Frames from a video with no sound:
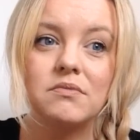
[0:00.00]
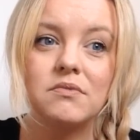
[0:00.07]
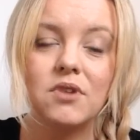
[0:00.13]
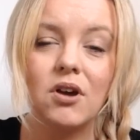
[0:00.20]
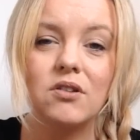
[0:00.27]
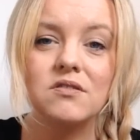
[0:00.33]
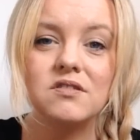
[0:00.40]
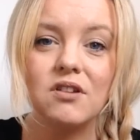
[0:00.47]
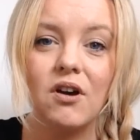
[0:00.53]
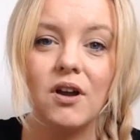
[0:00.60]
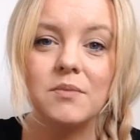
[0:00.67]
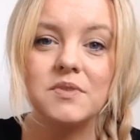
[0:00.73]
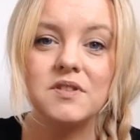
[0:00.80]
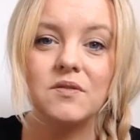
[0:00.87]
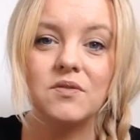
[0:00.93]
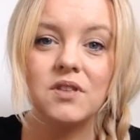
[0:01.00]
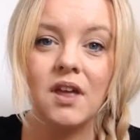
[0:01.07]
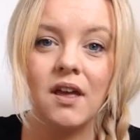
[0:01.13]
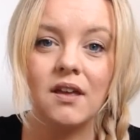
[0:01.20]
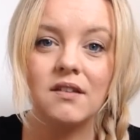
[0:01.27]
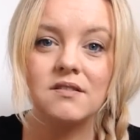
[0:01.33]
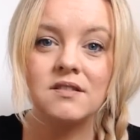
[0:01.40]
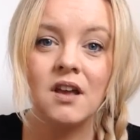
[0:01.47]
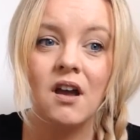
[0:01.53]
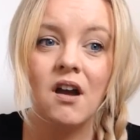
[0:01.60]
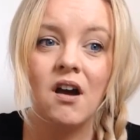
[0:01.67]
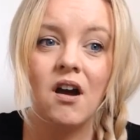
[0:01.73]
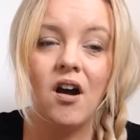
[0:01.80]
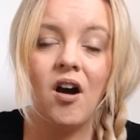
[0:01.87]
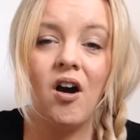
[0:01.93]
those types of things
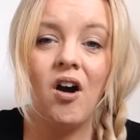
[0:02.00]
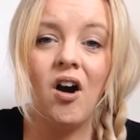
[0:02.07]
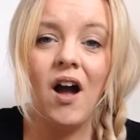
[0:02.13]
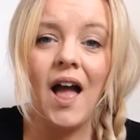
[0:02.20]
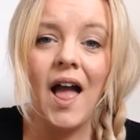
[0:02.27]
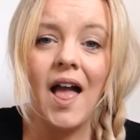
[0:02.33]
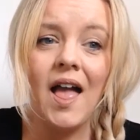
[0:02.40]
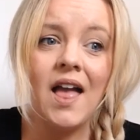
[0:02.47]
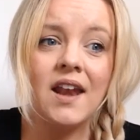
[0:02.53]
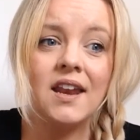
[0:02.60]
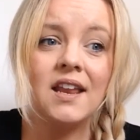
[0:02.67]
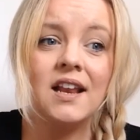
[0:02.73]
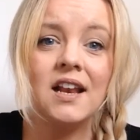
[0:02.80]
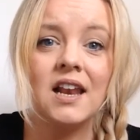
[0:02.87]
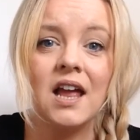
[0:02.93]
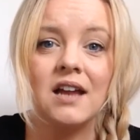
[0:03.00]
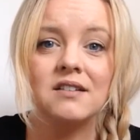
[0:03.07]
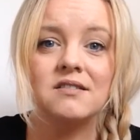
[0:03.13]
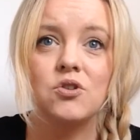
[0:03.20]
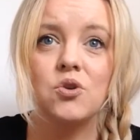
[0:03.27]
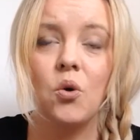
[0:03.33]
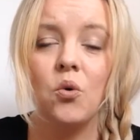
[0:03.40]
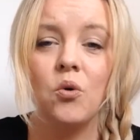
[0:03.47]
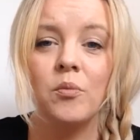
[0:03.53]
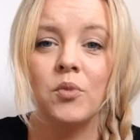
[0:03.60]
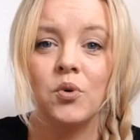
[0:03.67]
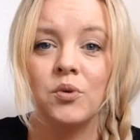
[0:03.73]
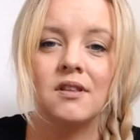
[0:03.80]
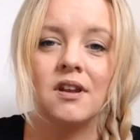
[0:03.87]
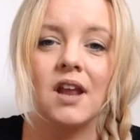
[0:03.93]
are any less
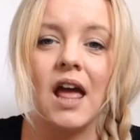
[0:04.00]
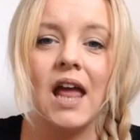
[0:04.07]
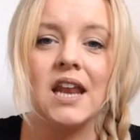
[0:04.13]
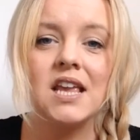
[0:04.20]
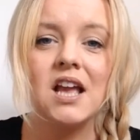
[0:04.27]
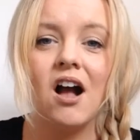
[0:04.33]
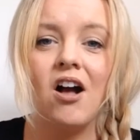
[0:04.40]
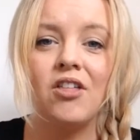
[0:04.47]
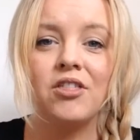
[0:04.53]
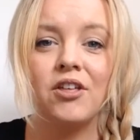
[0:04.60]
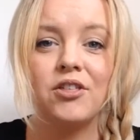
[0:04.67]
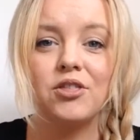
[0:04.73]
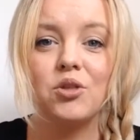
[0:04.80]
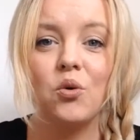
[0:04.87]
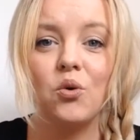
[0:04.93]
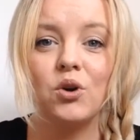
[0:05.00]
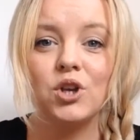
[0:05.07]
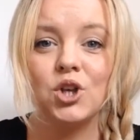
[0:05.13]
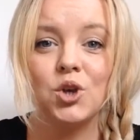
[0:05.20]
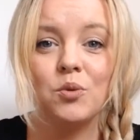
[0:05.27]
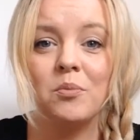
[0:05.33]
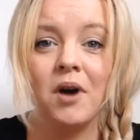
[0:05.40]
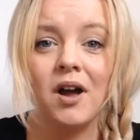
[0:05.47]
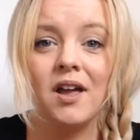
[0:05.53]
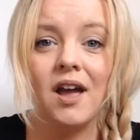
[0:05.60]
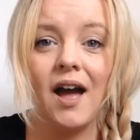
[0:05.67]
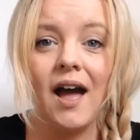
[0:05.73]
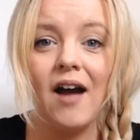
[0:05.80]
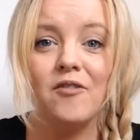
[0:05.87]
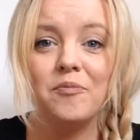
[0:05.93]
normal than any other thought you might
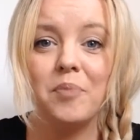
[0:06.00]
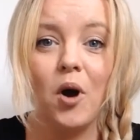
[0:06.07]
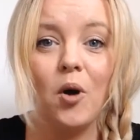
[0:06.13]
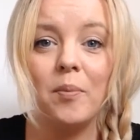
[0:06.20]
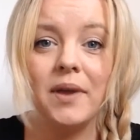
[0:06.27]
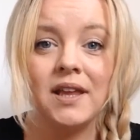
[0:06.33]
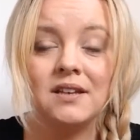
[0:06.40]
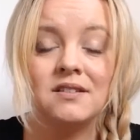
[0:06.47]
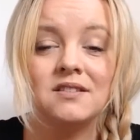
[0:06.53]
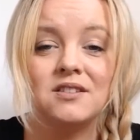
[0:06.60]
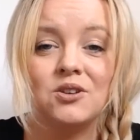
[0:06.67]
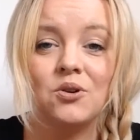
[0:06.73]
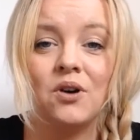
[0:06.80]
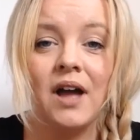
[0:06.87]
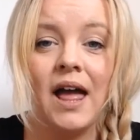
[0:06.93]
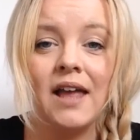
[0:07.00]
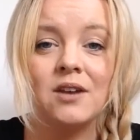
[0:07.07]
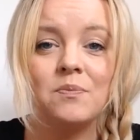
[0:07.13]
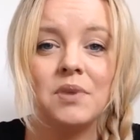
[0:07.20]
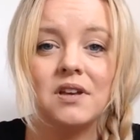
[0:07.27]
have pop into your head,